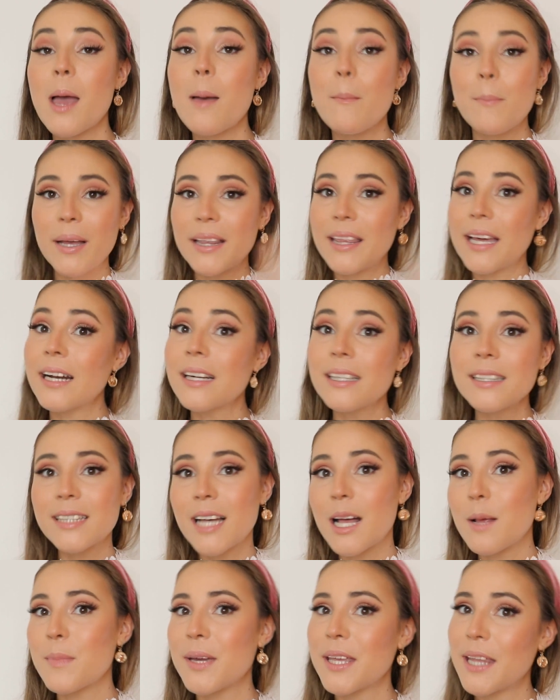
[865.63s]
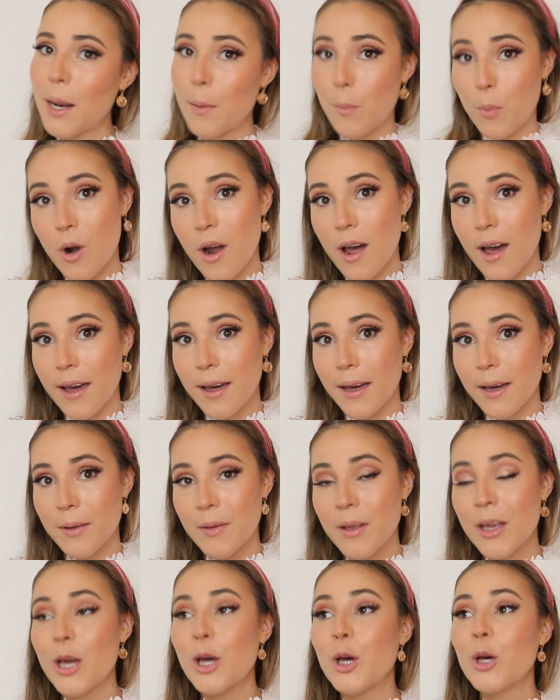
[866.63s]
but they didn't tell me that
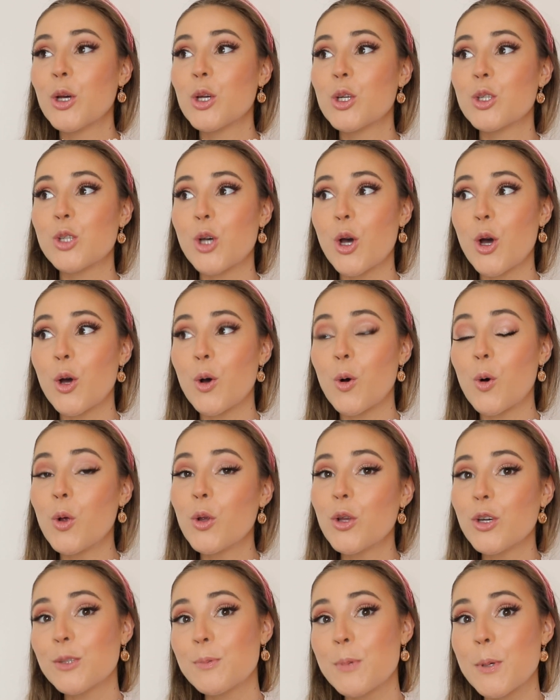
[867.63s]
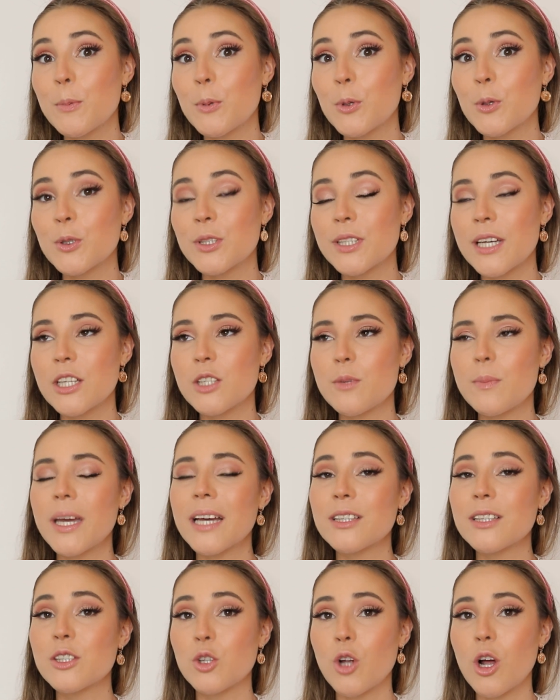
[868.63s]
prior. So all those people who said to
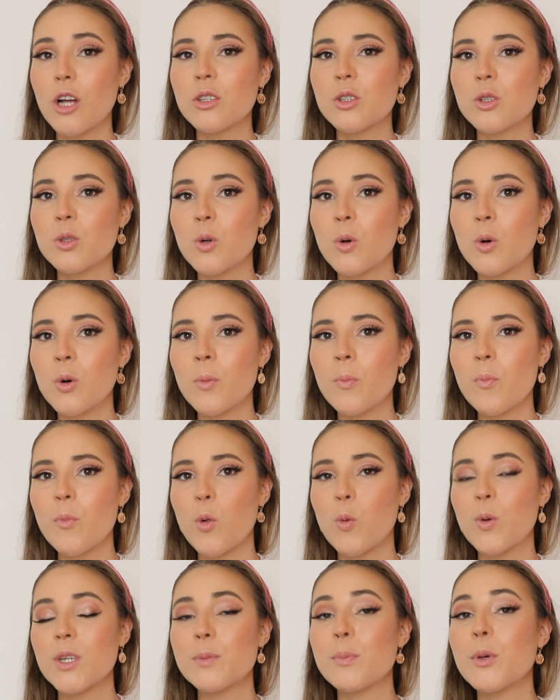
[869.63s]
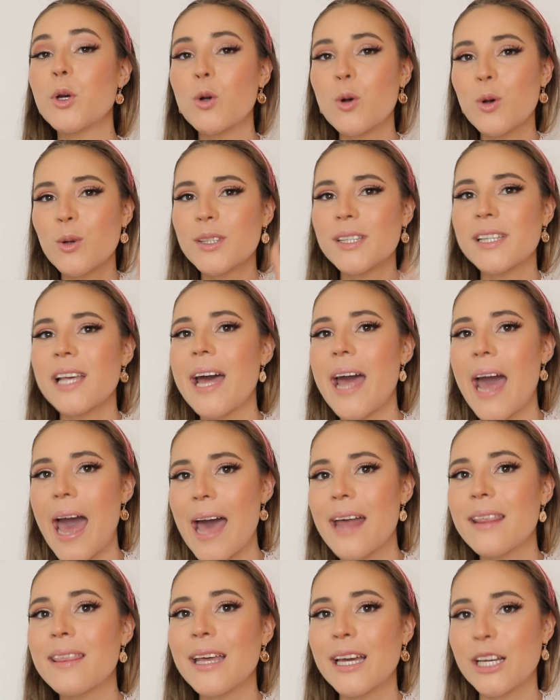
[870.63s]
me it's not sore was because they
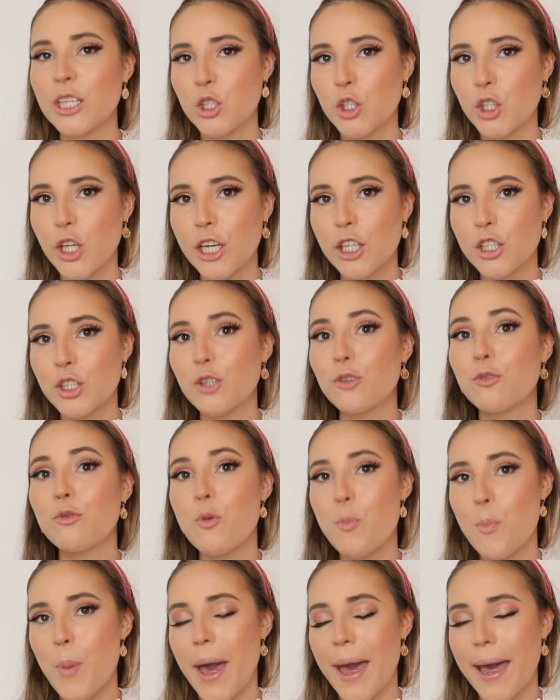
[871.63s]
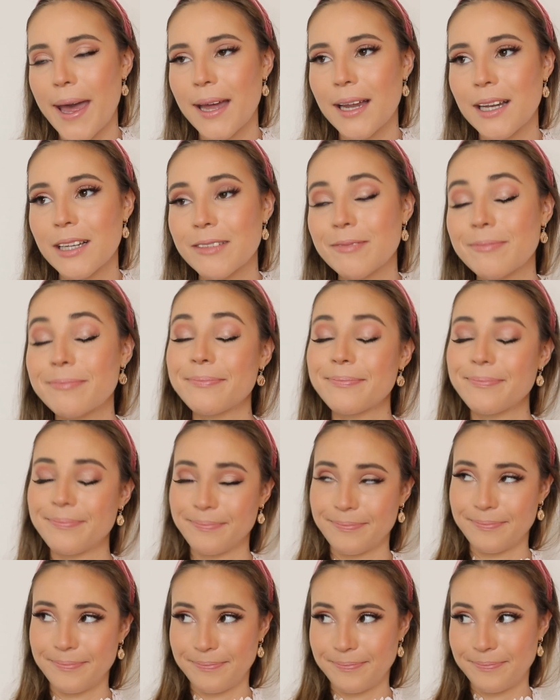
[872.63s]
had the injection for pain.
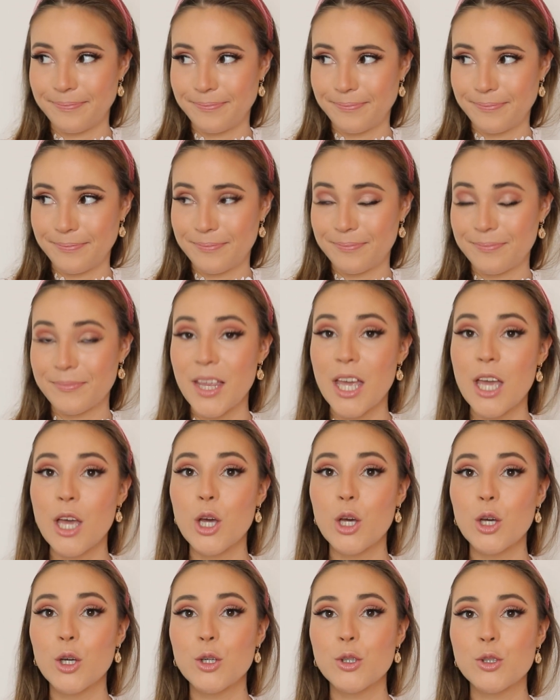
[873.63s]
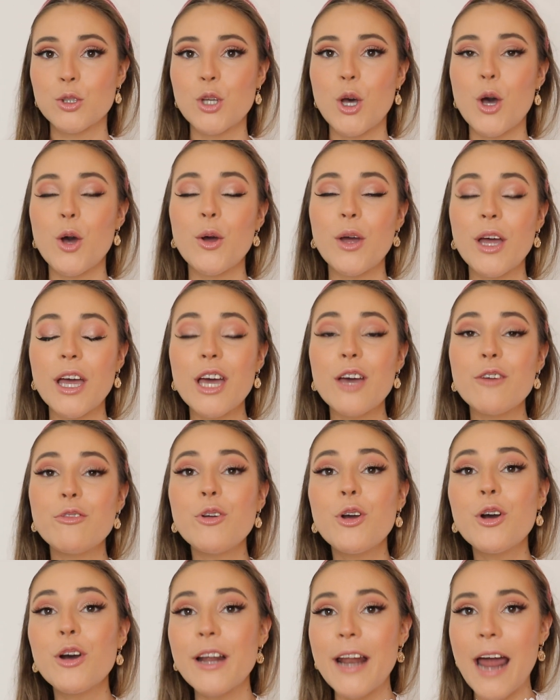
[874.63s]
So if
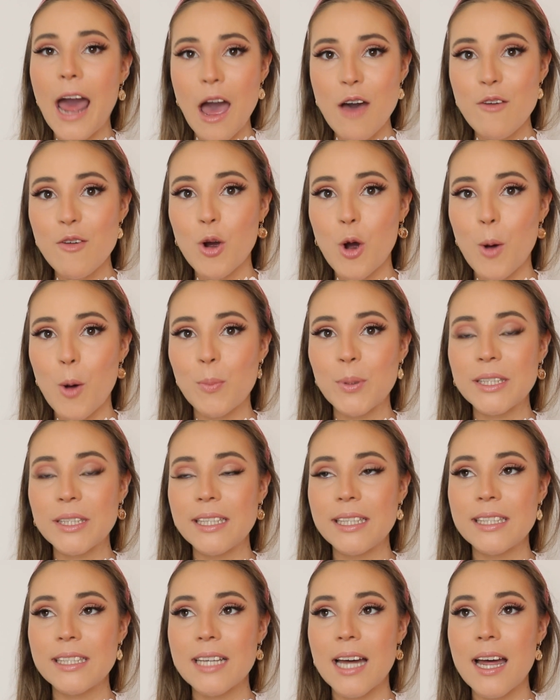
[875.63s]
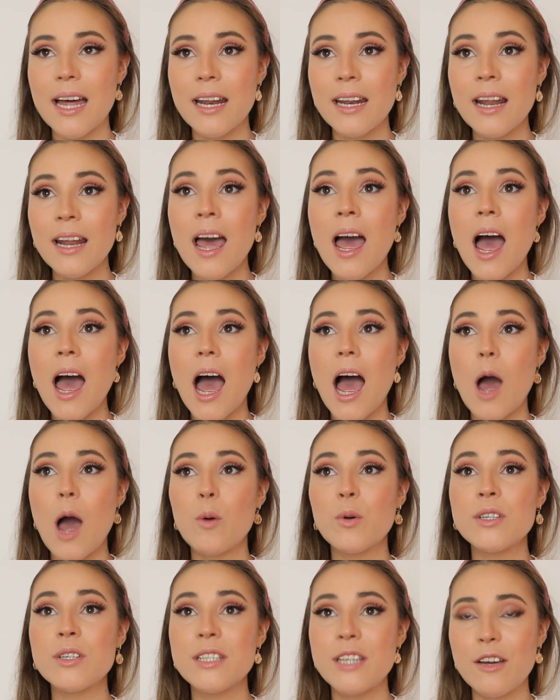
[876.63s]
you're going to have a copper T done,
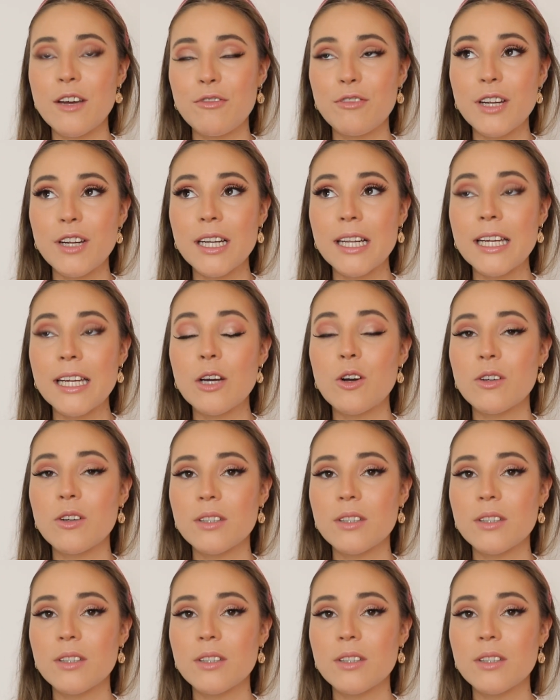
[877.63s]
I would definitely